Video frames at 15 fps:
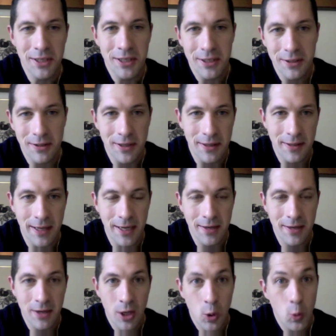you get that.
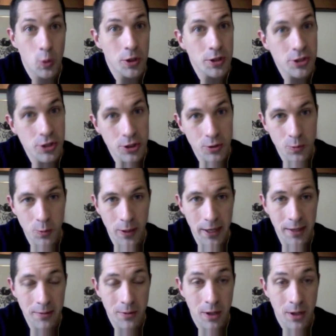We're a certain
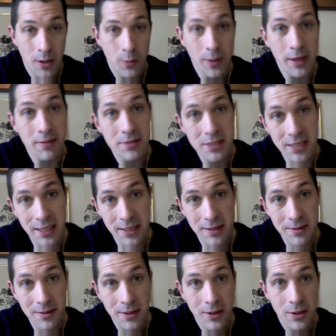weight. We have
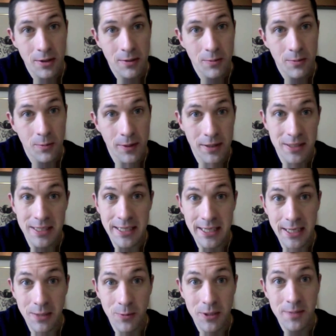skin. We
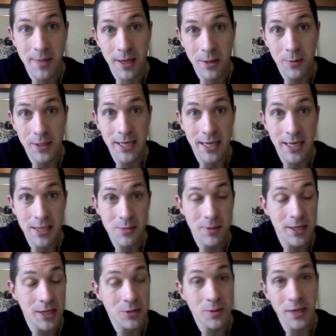see, we smell, we taste, we
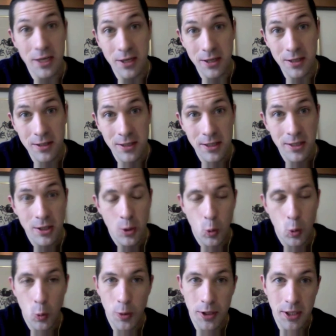touch, we hear.
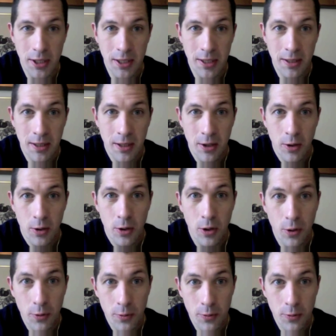We
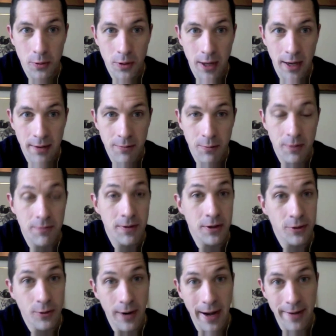go through life. We feel
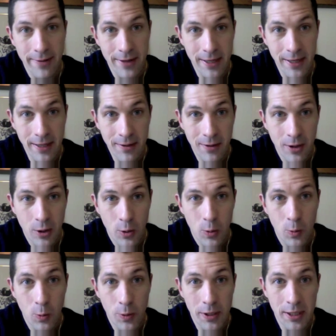gravity.
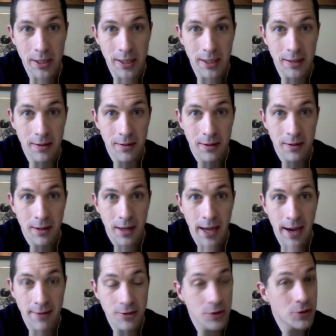We
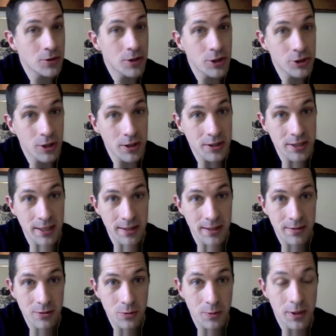have to nourish
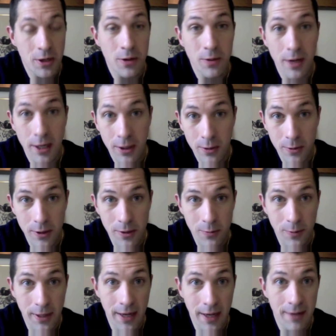ourselves. We go hungry.
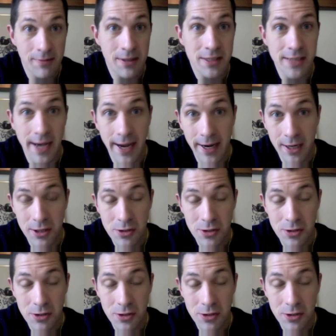We have desires.